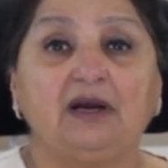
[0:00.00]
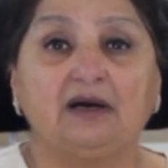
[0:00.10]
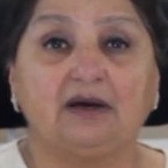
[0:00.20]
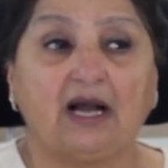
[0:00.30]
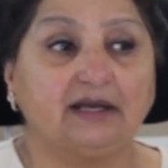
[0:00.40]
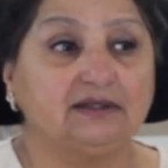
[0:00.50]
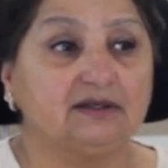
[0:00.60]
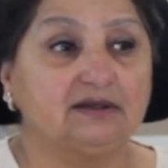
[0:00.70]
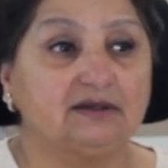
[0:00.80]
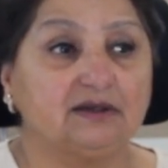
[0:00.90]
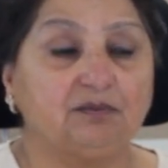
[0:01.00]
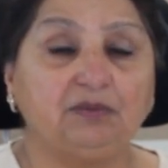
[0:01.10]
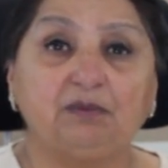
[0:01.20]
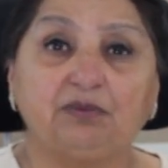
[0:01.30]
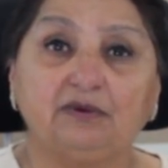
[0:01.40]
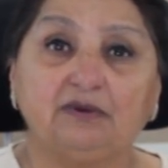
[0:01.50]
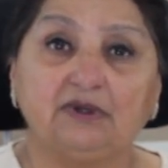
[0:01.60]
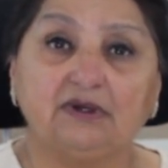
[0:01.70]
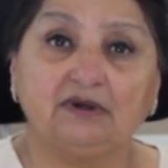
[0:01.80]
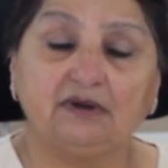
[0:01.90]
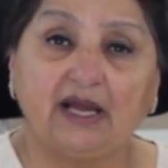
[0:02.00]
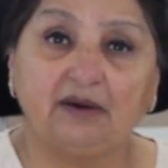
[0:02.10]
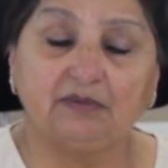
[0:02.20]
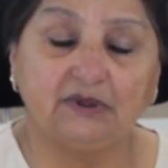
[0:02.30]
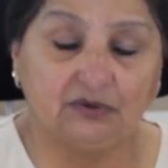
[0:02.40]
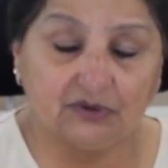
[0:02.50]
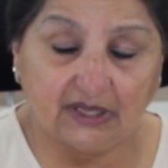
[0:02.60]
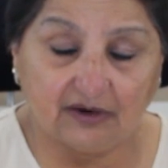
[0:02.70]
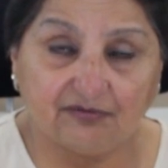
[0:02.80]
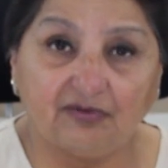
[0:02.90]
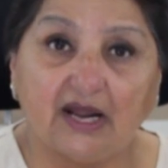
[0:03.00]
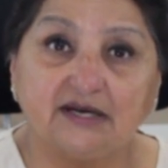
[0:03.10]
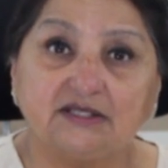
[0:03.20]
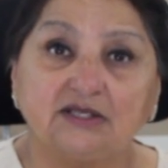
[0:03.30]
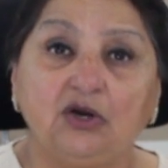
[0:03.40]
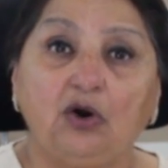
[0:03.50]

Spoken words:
there are floods